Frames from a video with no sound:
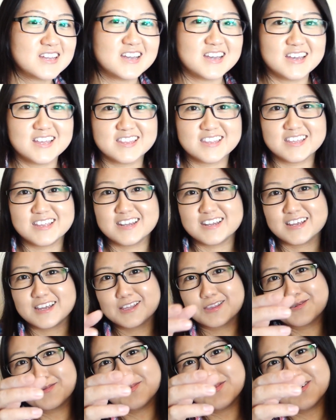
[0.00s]
and then
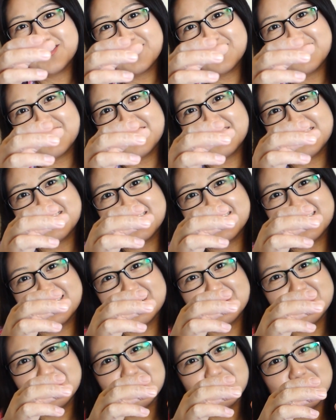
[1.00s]
like the waters just
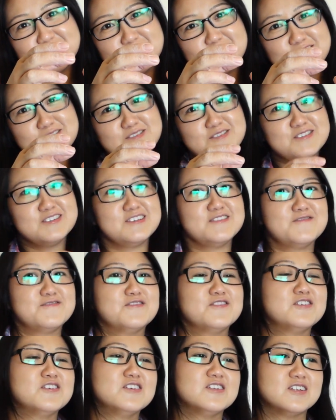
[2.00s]
slowly
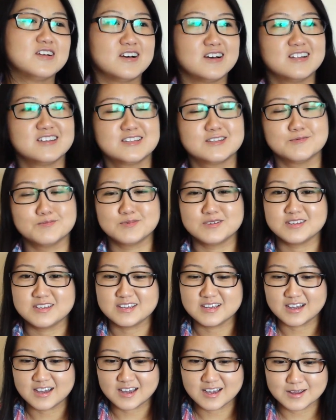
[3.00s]
fall onto
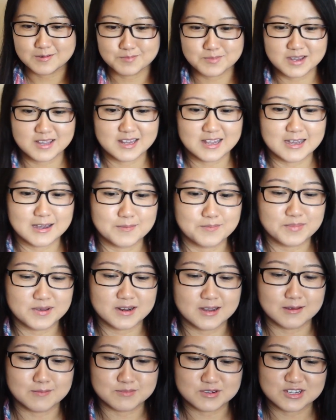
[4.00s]
me on my lap, and
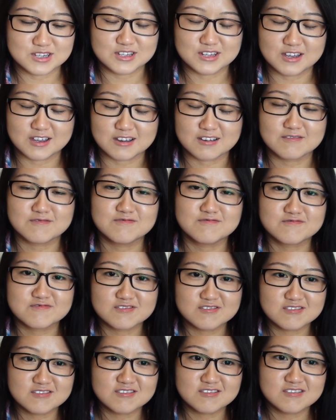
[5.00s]
I'm just like,
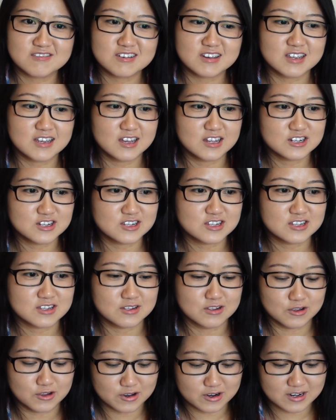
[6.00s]
fuck. I just
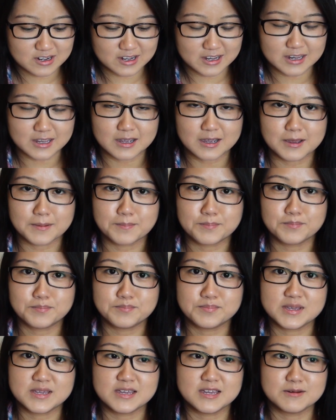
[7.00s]
looked like I
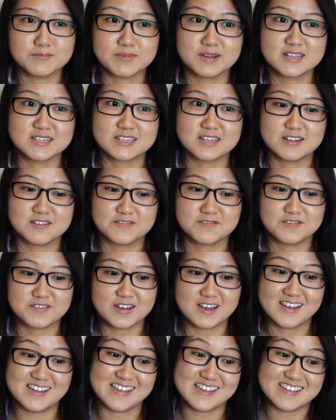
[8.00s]
peed myself
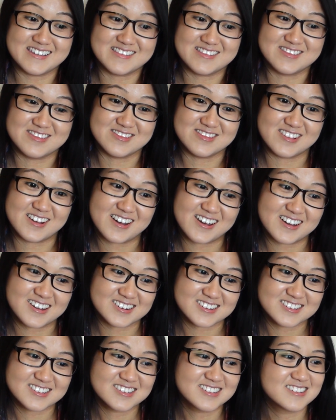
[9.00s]
a
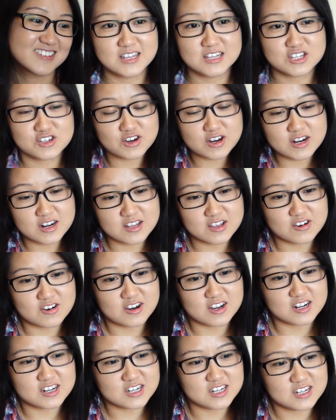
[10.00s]
lot. Straight on the
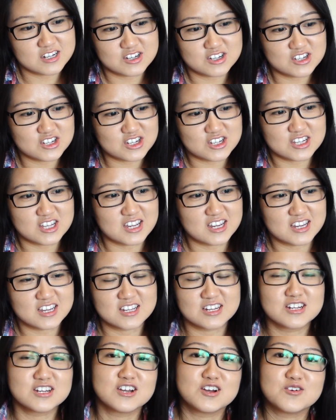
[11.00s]
crotch. There's just like
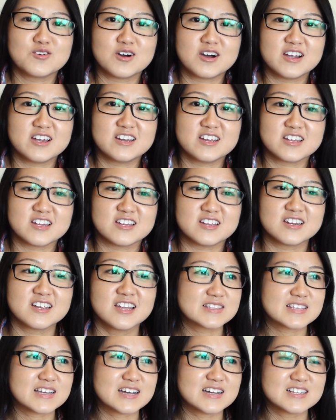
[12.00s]
no hiding it.
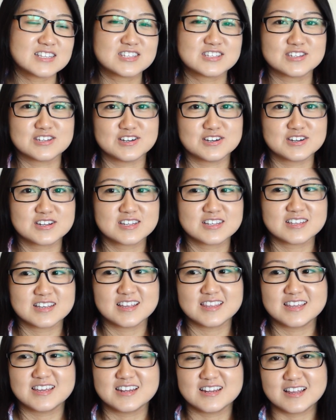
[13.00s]
That sucked.
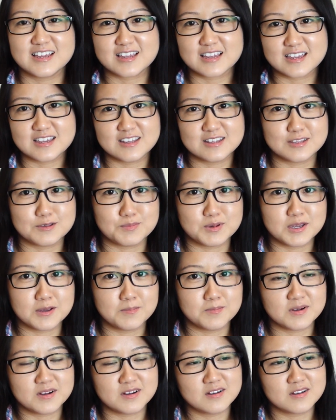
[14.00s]
And then like I hit the
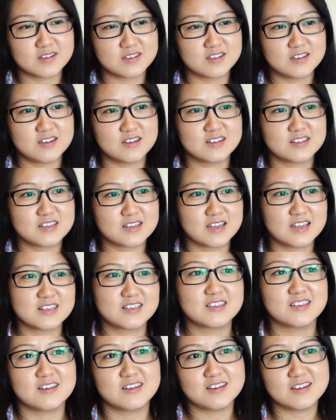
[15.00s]
bing bong thing to get
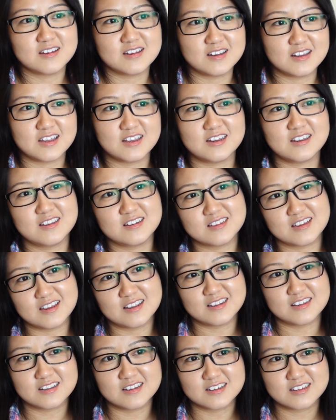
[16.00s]
the lady
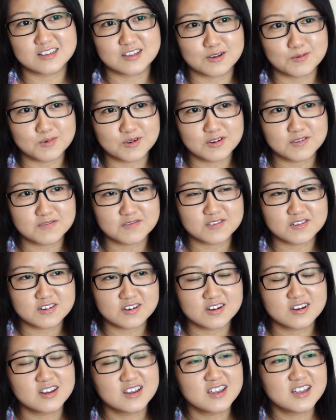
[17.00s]
attendant to come
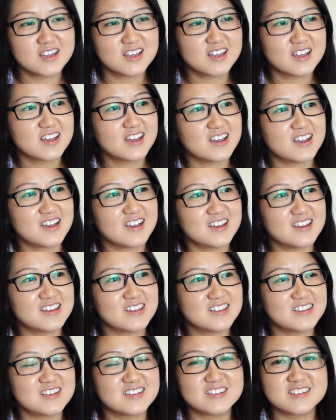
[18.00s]
over,
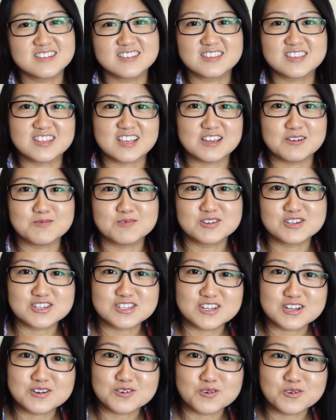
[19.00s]
and they were just
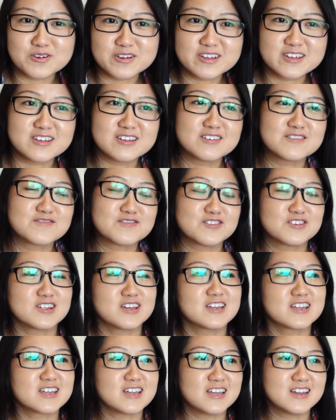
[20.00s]
ignoring it for
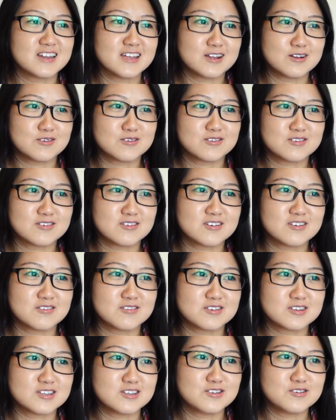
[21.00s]
like an hour
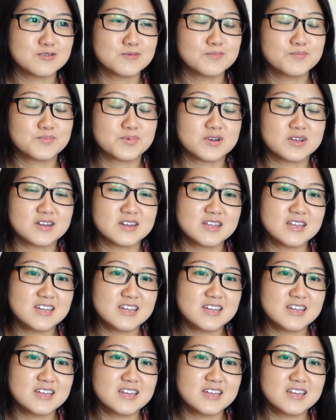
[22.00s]
or 2. But